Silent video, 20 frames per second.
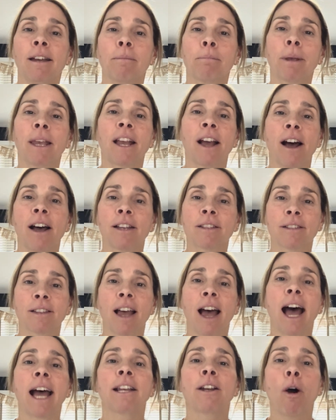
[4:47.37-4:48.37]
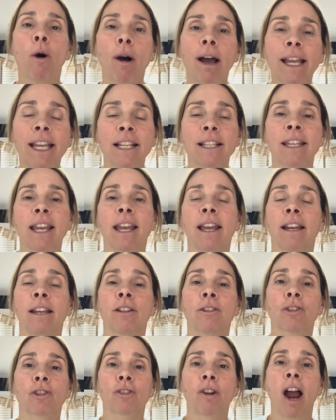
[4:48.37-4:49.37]
because I know I can take it
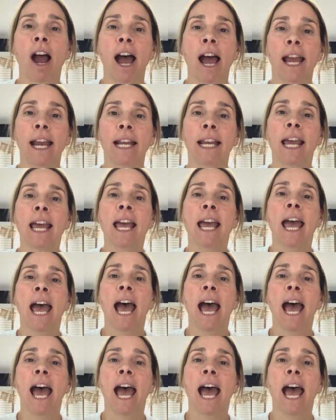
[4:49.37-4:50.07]
in stride,